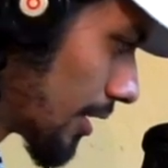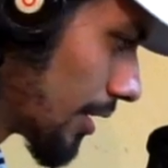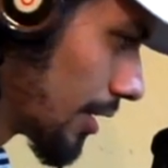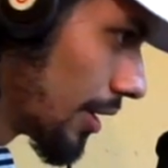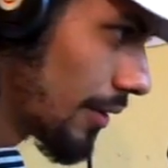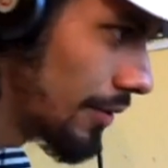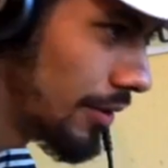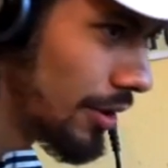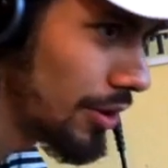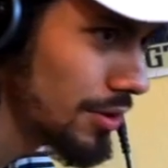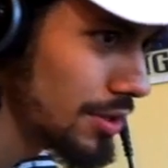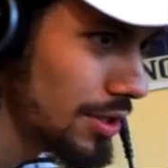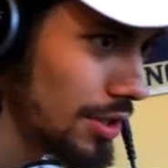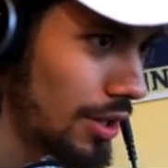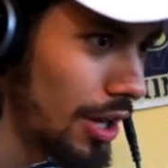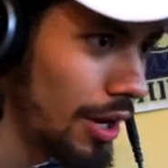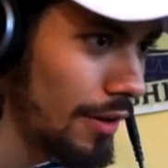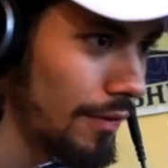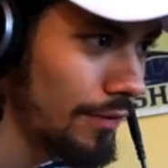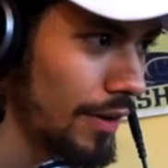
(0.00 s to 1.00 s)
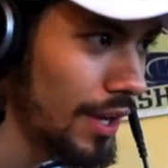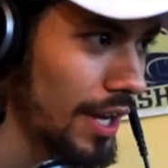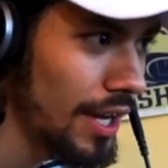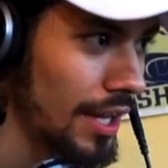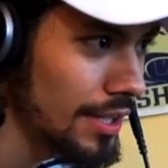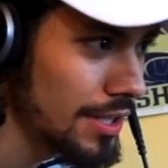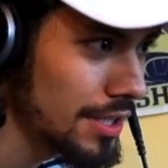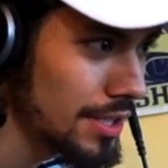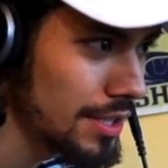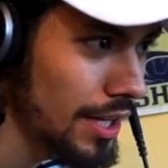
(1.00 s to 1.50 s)
if there was a lot of
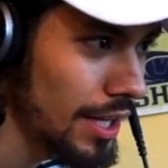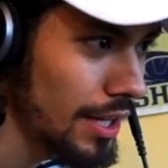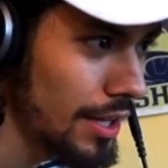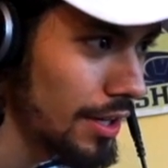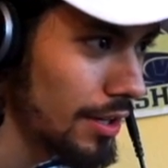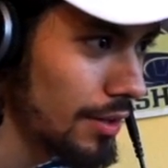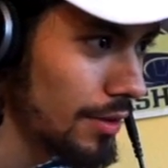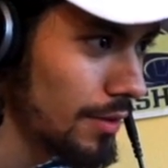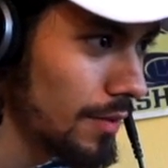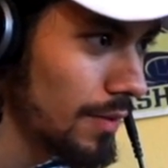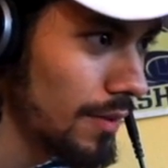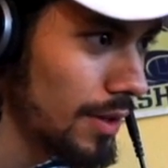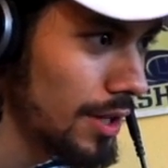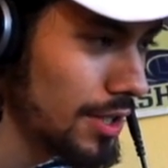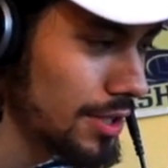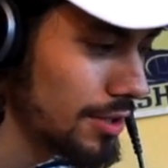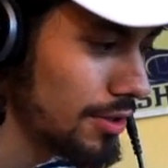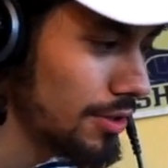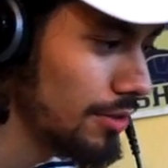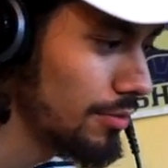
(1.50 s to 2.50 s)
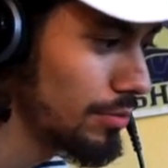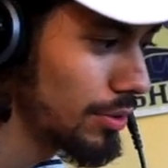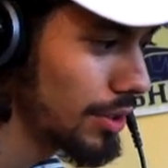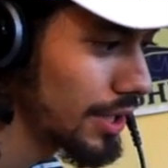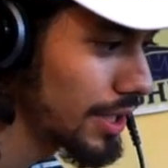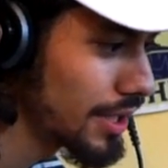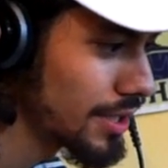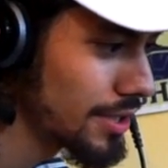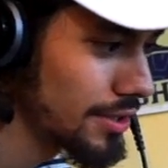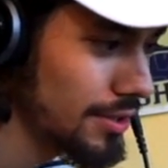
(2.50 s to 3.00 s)
fans at a certain
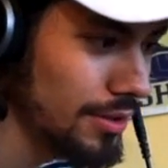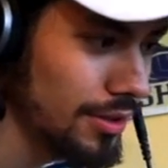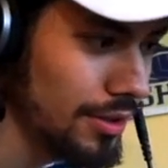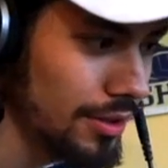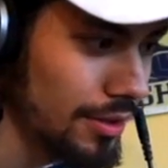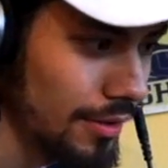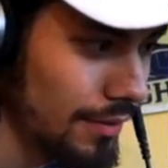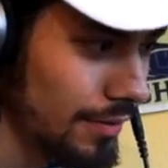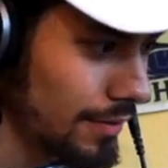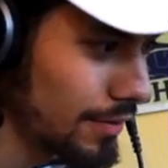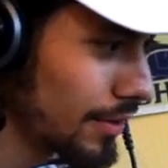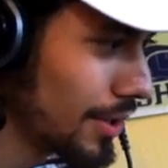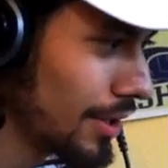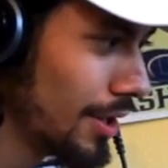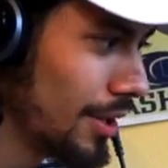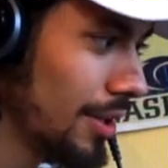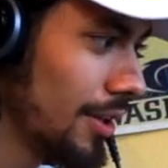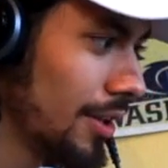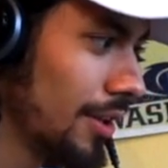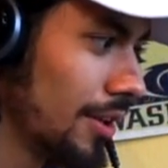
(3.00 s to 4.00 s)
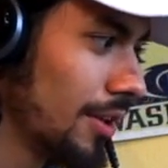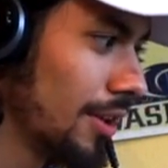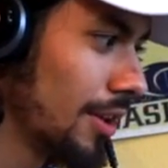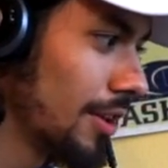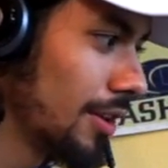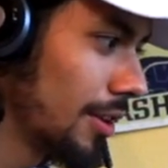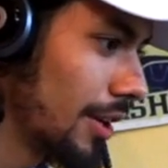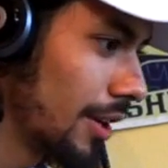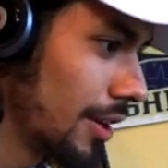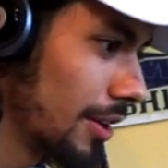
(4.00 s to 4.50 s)
place or if,
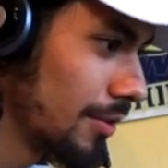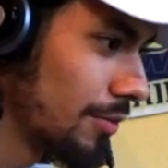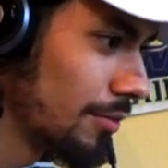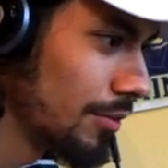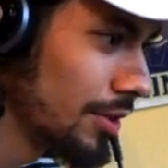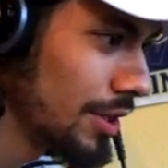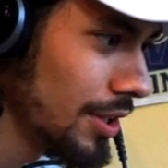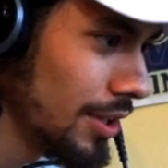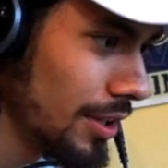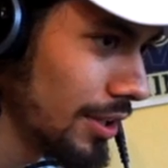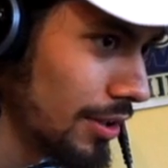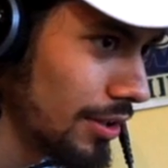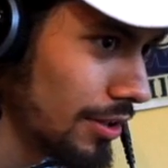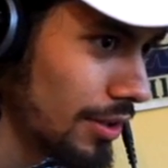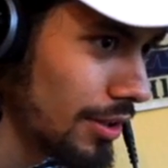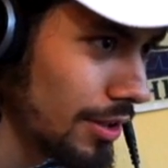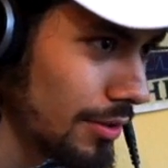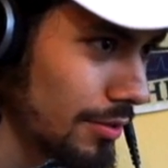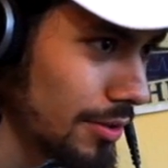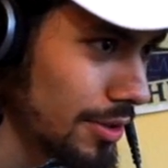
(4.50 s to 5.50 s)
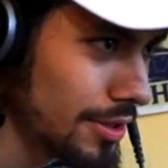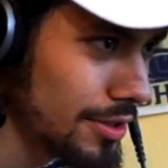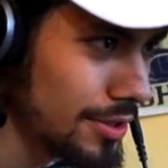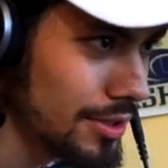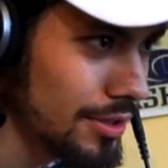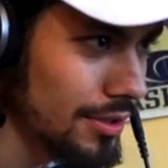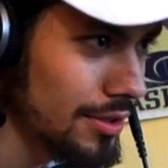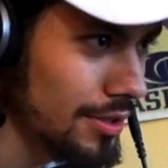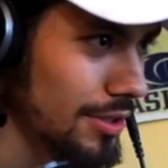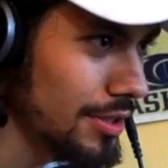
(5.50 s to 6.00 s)
we didn't get along with a
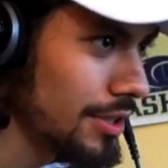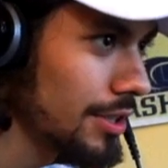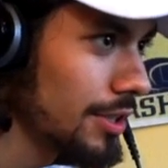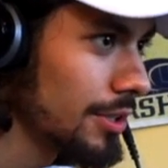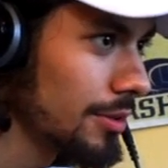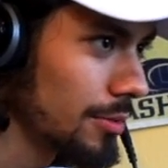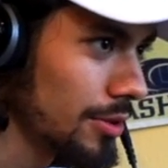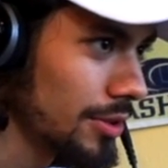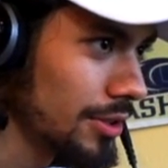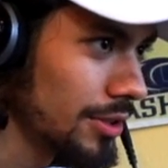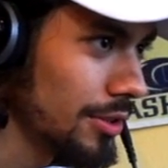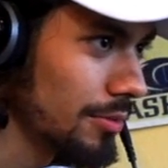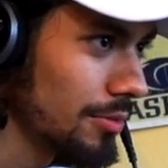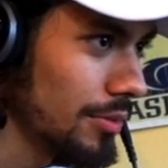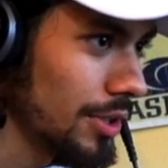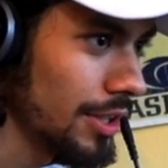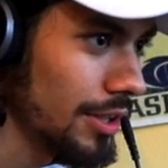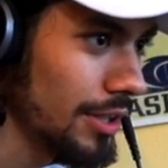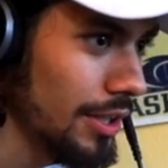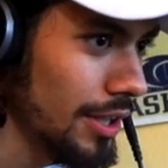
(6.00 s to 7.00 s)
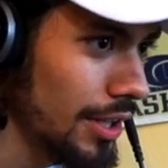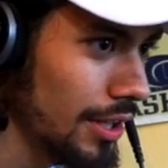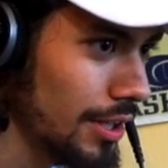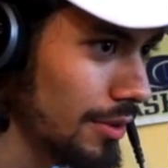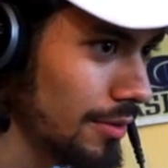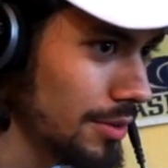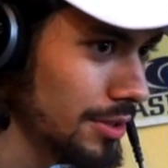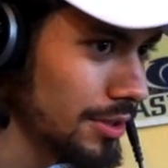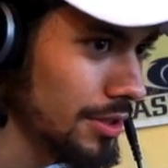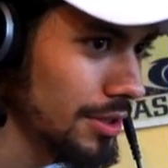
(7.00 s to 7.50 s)
certain team or something like that. It
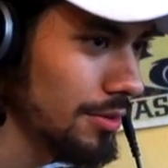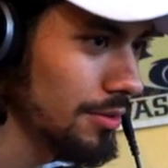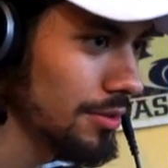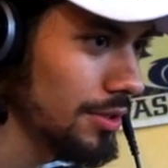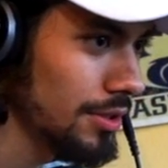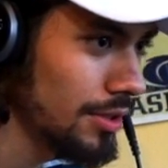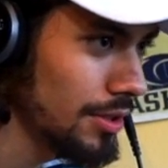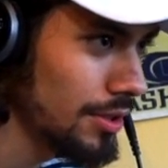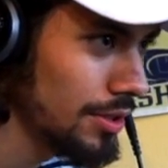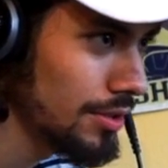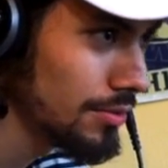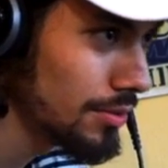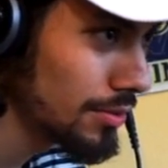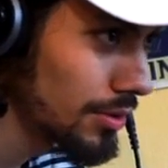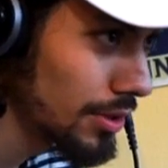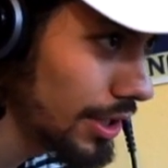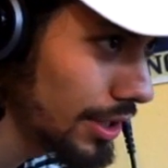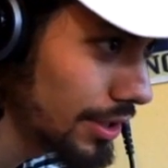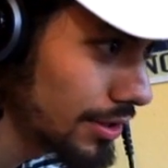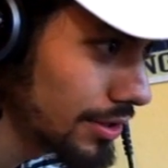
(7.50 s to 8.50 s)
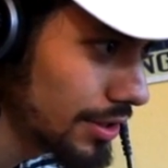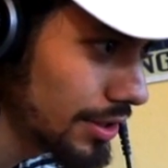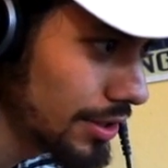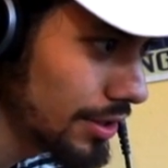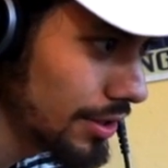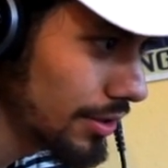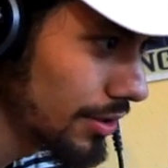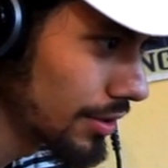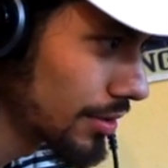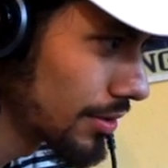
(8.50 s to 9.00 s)
was always cool, to
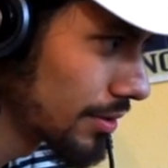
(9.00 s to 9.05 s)
get